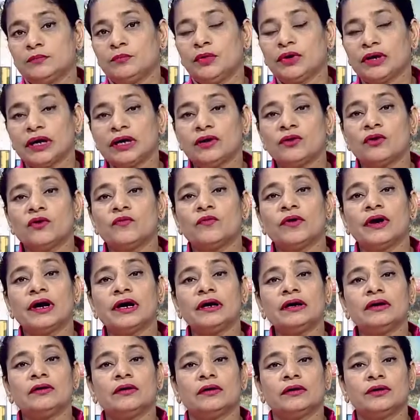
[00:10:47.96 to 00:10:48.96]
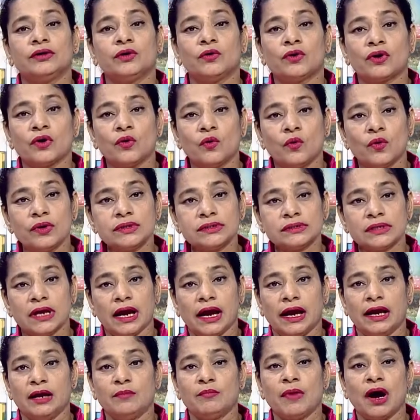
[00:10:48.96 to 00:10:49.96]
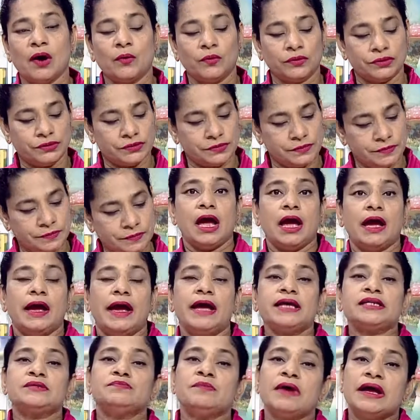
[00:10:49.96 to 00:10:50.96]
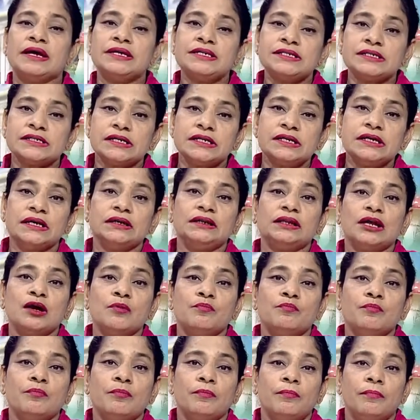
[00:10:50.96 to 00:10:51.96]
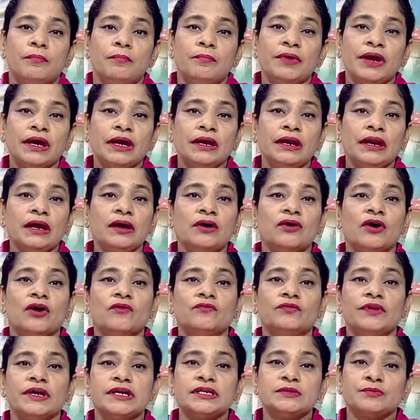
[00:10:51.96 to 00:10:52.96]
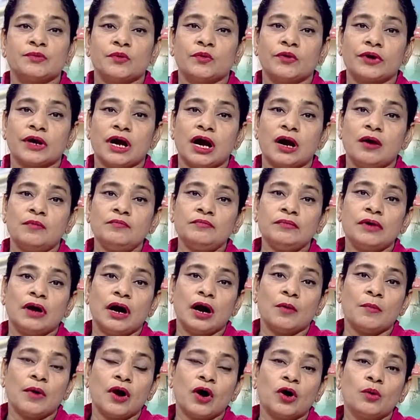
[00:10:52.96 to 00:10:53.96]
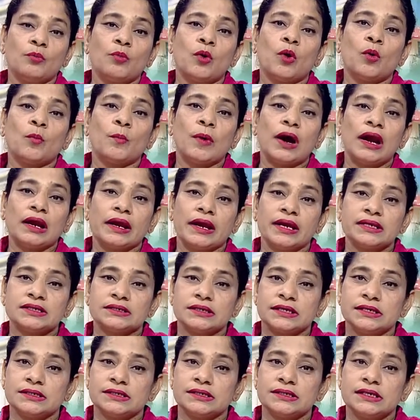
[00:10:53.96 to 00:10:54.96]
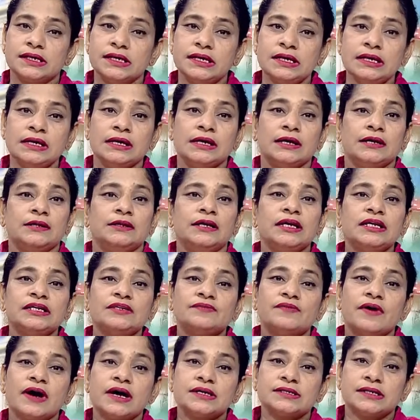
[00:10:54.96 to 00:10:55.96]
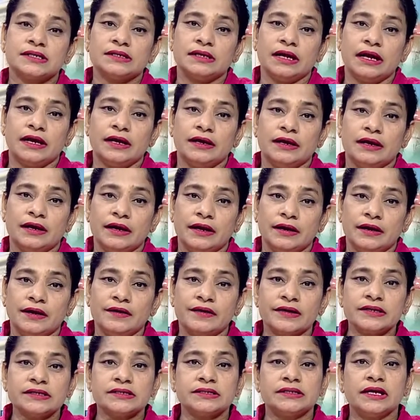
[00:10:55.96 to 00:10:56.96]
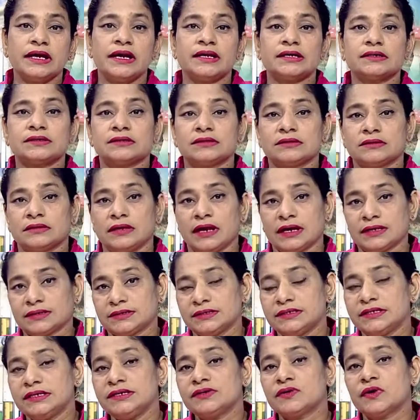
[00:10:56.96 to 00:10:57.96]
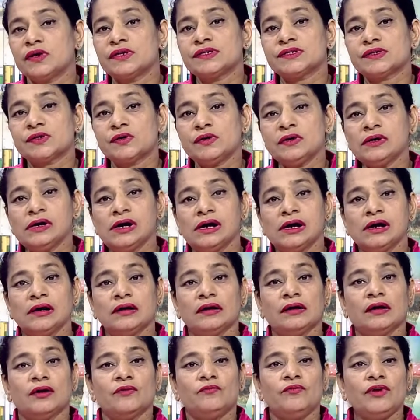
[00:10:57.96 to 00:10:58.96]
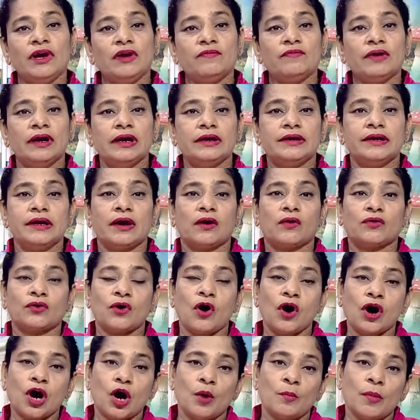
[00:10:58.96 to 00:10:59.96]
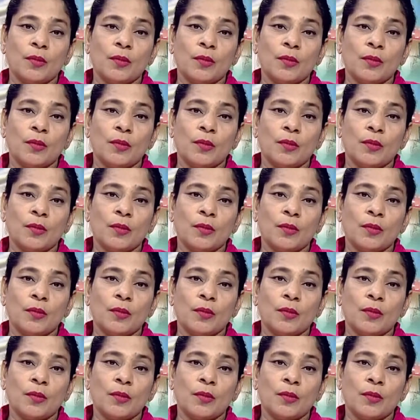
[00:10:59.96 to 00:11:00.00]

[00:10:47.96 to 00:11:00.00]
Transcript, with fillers: put it over your nose and mouth. As mentioned in the beginning of this program about Bhopal gas tragedy, this was an industrial accident also. We will talk